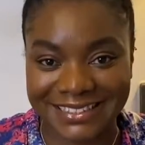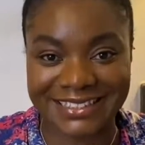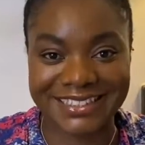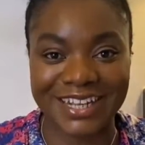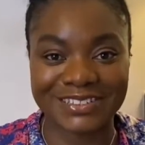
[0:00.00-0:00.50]
the
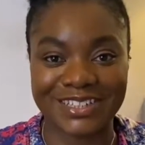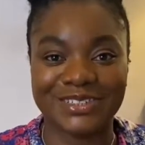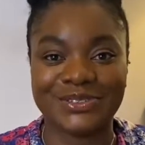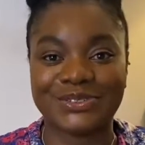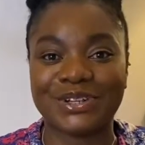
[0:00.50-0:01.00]
child that
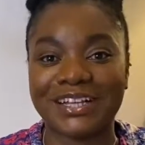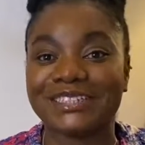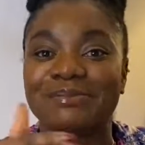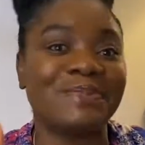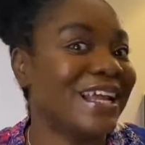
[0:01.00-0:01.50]
you're trying
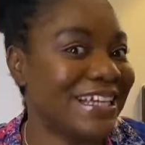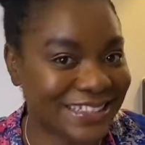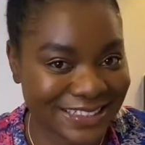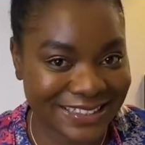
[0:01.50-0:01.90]
to place.